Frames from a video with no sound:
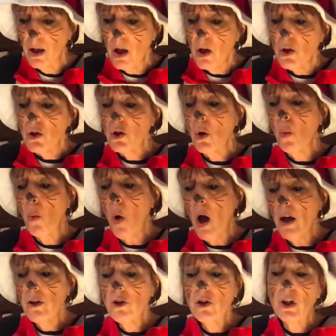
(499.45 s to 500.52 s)
So
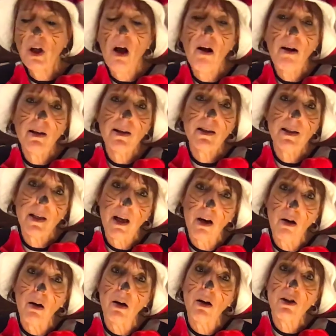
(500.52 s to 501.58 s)
why should I
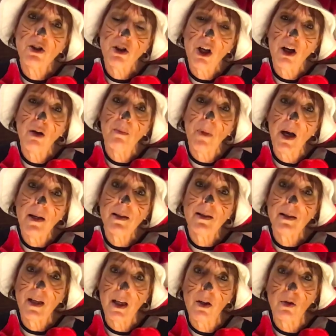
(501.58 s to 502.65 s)
share my
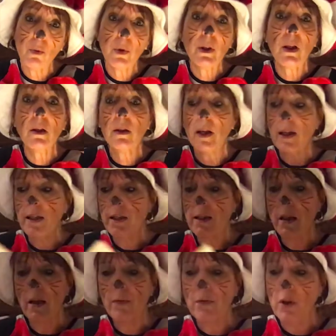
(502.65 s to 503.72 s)
Seder with the likes
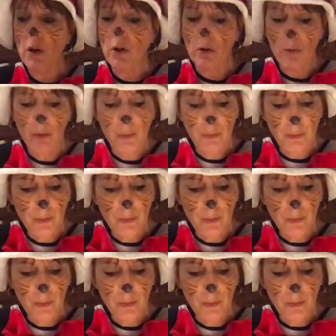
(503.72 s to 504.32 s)
of you?"